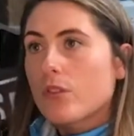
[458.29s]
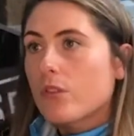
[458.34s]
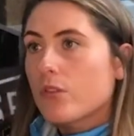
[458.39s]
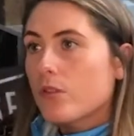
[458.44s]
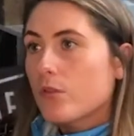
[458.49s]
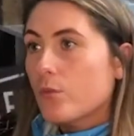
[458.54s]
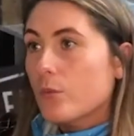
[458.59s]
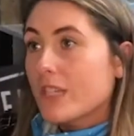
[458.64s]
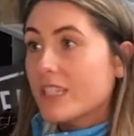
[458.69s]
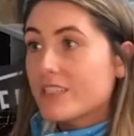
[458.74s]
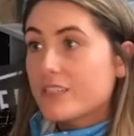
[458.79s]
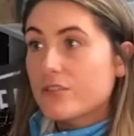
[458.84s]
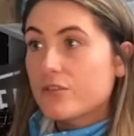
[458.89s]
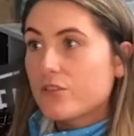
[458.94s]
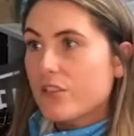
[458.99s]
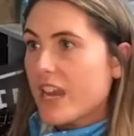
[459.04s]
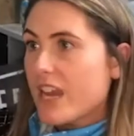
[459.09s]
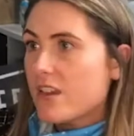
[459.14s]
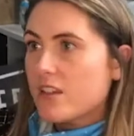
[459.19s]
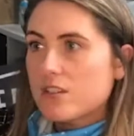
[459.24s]
Which is
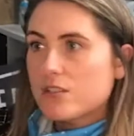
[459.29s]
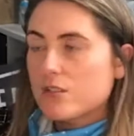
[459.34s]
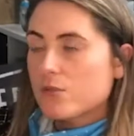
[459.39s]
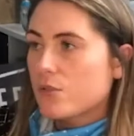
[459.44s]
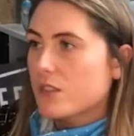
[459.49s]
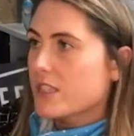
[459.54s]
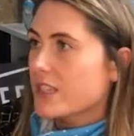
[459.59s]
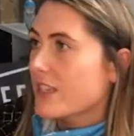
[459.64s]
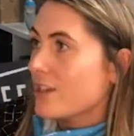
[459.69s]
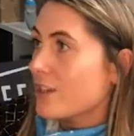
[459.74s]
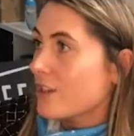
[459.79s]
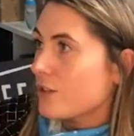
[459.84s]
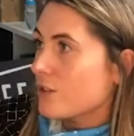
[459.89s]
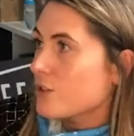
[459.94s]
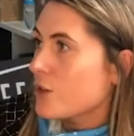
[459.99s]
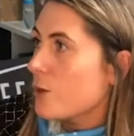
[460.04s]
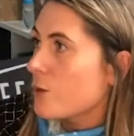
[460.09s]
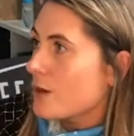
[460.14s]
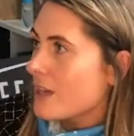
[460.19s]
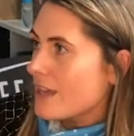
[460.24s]
great. So it's
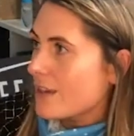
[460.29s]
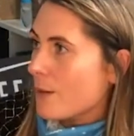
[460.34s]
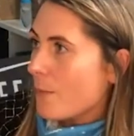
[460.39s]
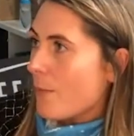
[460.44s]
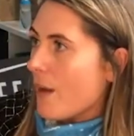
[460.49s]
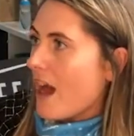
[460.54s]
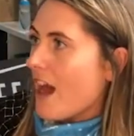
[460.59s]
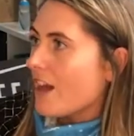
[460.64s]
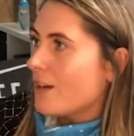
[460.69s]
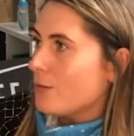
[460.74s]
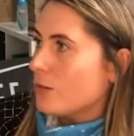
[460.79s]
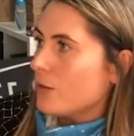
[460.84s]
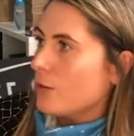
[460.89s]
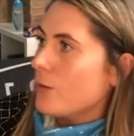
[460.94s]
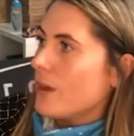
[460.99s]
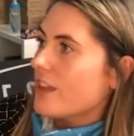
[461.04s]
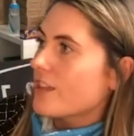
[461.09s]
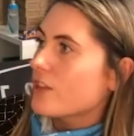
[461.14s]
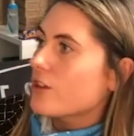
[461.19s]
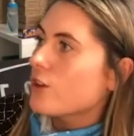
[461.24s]
totally compatible
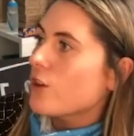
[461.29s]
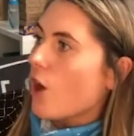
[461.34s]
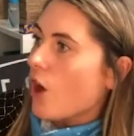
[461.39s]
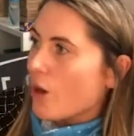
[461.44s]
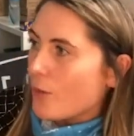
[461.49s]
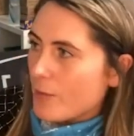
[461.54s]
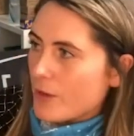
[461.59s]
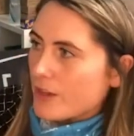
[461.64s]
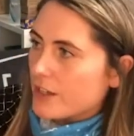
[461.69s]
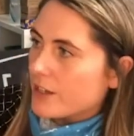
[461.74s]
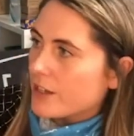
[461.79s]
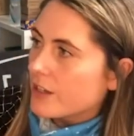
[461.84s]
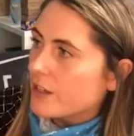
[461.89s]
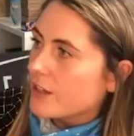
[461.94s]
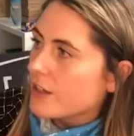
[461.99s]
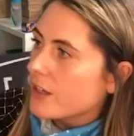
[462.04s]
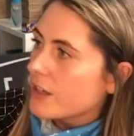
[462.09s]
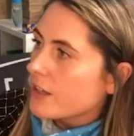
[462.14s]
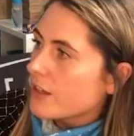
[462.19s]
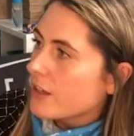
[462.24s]
with Garmin,
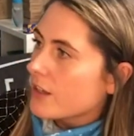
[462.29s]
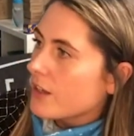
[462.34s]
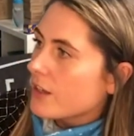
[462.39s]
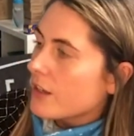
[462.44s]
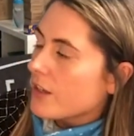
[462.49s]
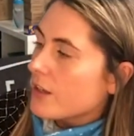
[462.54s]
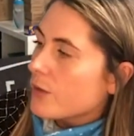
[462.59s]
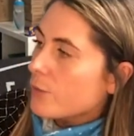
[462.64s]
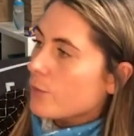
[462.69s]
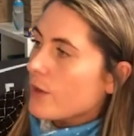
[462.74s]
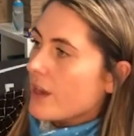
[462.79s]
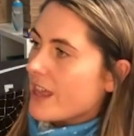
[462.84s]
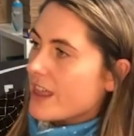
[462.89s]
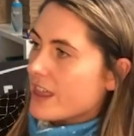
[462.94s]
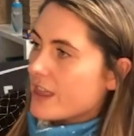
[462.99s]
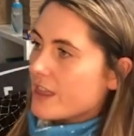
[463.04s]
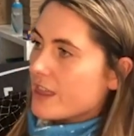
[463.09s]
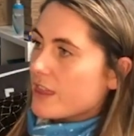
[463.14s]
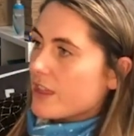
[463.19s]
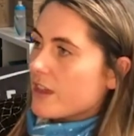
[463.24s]

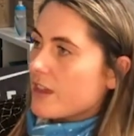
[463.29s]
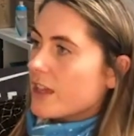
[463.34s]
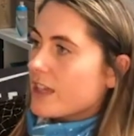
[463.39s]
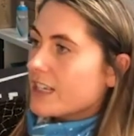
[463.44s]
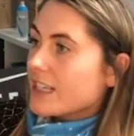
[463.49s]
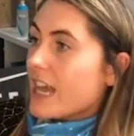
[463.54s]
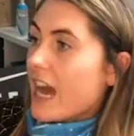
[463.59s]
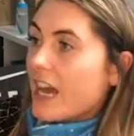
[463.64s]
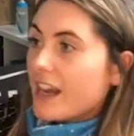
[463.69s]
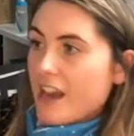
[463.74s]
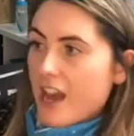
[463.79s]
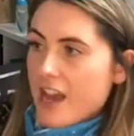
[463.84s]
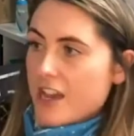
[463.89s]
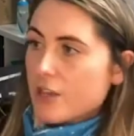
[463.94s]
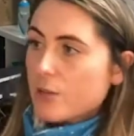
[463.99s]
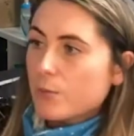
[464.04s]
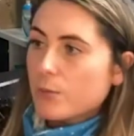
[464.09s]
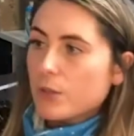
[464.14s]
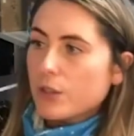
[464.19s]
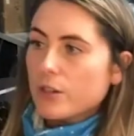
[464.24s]
with cat-eye
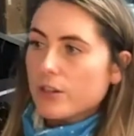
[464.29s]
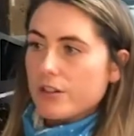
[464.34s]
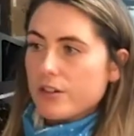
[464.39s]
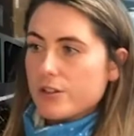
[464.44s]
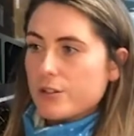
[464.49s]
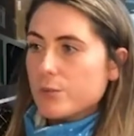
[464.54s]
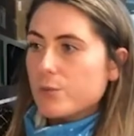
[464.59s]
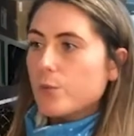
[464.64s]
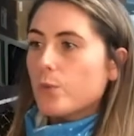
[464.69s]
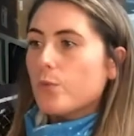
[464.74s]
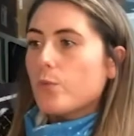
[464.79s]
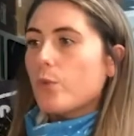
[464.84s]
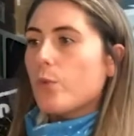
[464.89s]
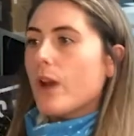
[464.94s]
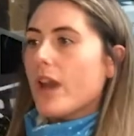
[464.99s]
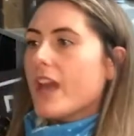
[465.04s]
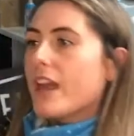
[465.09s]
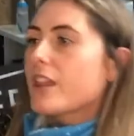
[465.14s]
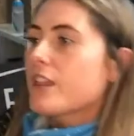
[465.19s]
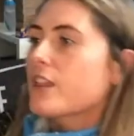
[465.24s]
computers,
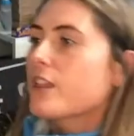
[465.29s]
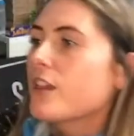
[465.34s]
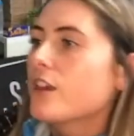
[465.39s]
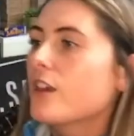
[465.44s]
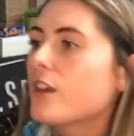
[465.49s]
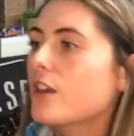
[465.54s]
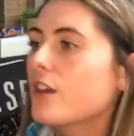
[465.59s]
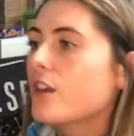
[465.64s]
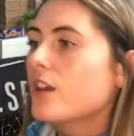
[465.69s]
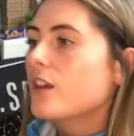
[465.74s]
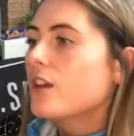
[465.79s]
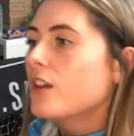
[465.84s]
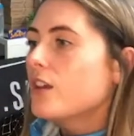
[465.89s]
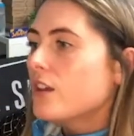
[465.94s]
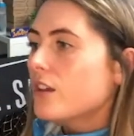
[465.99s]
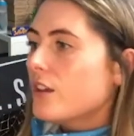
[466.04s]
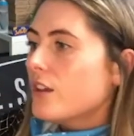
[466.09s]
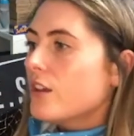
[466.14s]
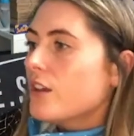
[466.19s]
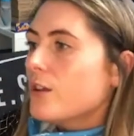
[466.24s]
with
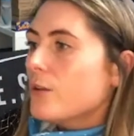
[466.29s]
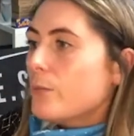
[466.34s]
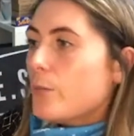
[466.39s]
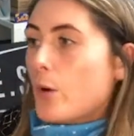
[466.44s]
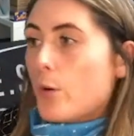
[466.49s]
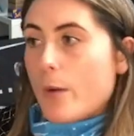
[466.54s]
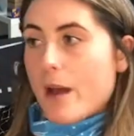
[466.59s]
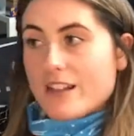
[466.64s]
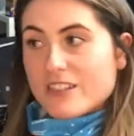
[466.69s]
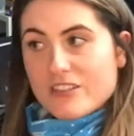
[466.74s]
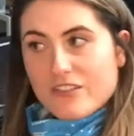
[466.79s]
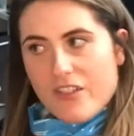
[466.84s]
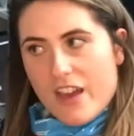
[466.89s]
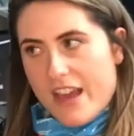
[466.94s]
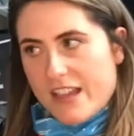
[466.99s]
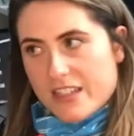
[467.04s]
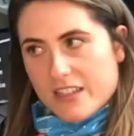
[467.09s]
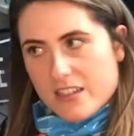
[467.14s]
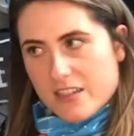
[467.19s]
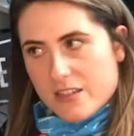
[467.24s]
mobile
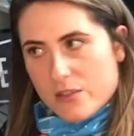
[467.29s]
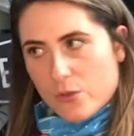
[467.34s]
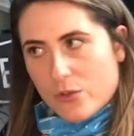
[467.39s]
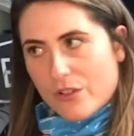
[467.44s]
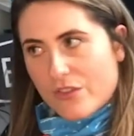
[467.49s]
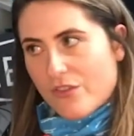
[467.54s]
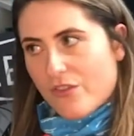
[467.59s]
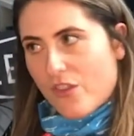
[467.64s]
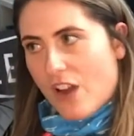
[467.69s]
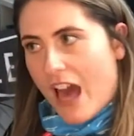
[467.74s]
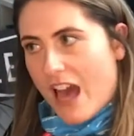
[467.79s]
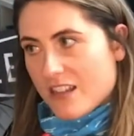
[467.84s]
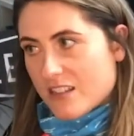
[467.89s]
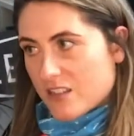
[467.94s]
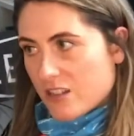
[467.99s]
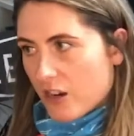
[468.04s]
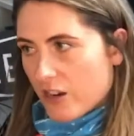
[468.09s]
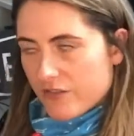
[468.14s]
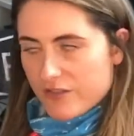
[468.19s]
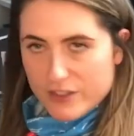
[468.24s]
devices or flat
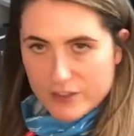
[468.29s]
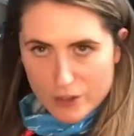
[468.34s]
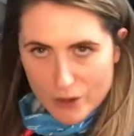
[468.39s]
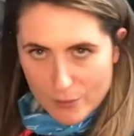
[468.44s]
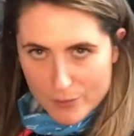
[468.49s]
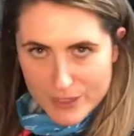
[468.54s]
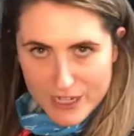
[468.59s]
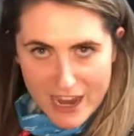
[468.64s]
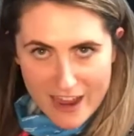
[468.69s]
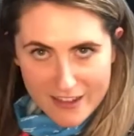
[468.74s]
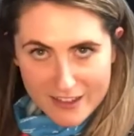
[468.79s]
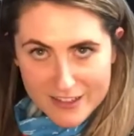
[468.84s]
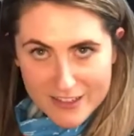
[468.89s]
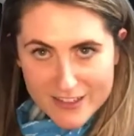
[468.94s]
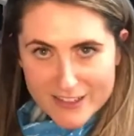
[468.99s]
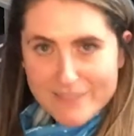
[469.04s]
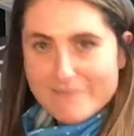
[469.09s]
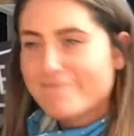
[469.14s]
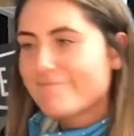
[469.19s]
surface objects.